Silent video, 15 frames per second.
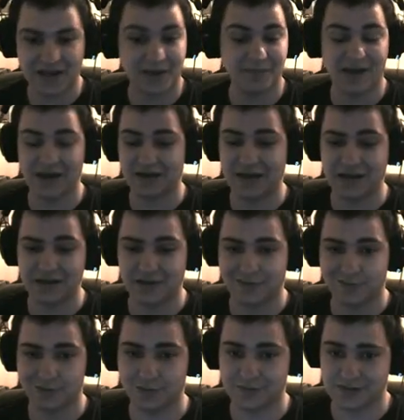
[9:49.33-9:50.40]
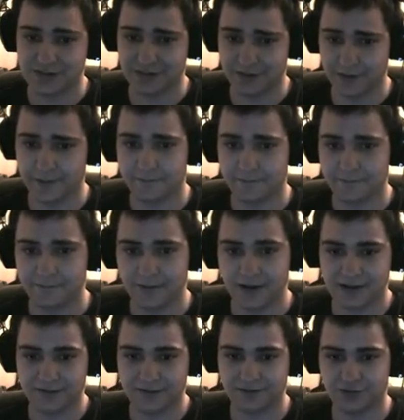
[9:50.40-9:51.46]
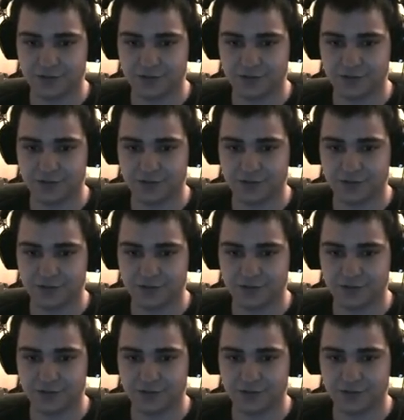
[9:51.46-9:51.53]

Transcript: I'm not in any of the rooms either. I'll give you